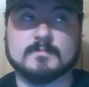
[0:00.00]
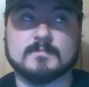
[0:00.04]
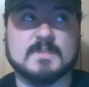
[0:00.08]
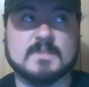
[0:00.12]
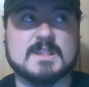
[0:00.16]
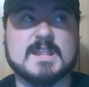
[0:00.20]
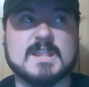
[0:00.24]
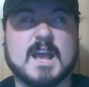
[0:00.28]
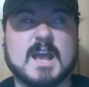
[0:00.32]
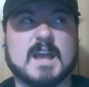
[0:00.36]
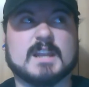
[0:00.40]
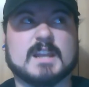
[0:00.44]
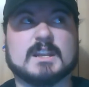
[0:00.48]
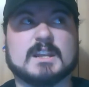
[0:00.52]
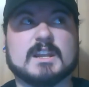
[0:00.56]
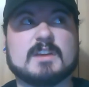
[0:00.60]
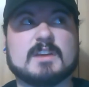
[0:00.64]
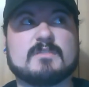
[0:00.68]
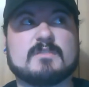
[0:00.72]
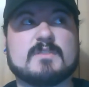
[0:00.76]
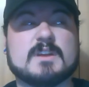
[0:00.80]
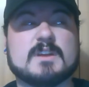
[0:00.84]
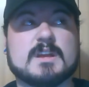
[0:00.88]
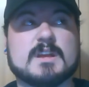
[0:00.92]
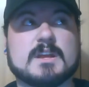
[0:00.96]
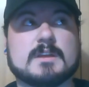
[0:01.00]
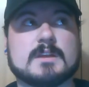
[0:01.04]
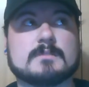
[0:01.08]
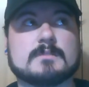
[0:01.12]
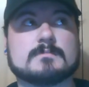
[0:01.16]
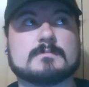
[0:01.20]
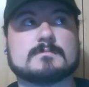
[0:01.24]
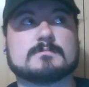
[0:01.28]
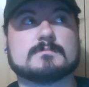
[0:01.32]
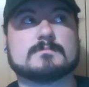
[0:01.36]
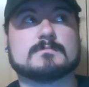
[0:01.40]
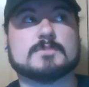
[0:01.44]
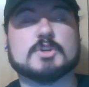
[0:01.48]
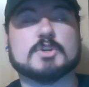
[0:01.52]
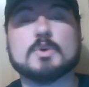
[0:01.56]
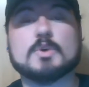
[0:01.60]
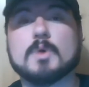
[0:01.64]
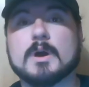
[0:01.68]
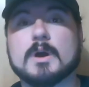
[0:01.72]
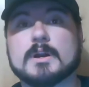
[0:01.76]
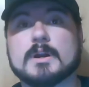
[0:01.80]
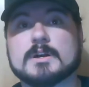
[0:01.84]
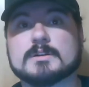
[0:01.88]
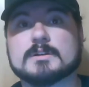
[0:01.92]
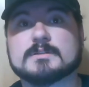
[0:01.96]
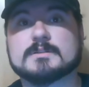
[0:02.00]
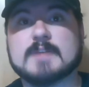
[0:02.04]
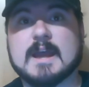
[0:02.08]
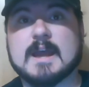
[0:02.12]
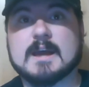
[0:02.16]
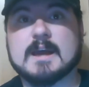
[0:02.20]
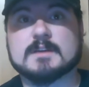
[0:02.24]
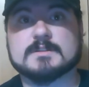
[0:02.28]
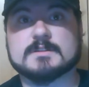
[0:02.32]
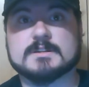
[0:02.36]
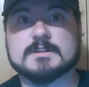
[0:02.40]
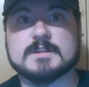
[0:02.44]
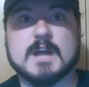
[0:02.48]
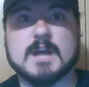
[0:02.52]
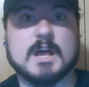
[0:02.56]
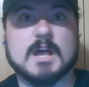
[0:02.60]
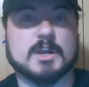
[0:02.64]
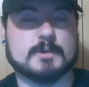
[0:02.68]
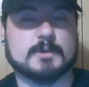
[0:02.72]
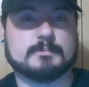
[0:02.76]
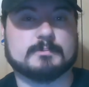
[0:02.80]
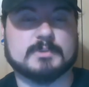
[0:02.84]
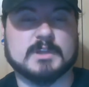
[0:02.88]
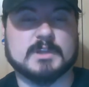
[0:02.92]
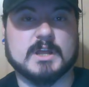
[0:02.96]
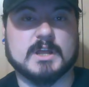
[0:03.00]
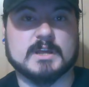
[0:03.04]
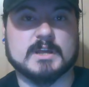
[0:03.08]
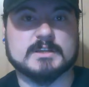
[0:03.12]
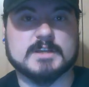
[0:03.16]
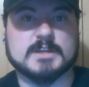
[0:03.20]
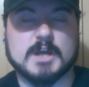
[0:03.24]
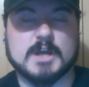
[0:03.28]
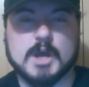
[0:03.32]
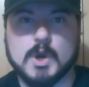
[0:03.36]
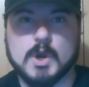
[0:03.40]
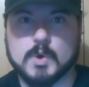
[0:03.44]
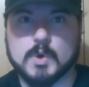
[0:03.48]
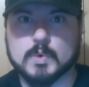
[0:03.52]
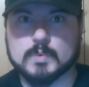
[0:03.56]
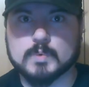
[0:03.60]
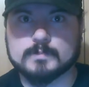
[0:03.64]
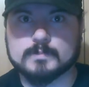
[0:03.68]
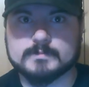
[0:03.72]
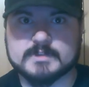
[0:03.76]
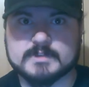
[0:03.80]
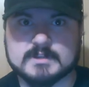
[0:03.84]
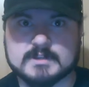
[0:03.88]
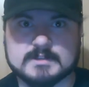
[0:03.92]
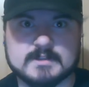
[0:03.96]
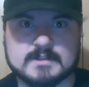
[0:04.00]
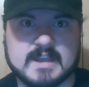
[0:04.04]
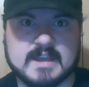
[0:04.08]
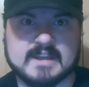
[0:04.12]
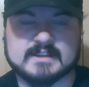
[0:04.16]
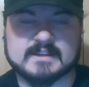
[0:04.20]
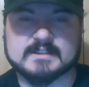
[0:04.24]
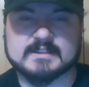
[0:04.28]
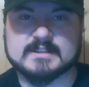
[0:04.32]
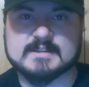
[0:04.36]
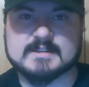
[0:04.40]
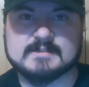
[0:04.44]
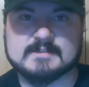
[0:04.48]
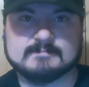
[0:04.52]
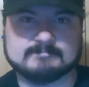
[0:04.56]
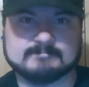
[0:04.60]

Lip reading: not living in $200,000 plus homes exactly.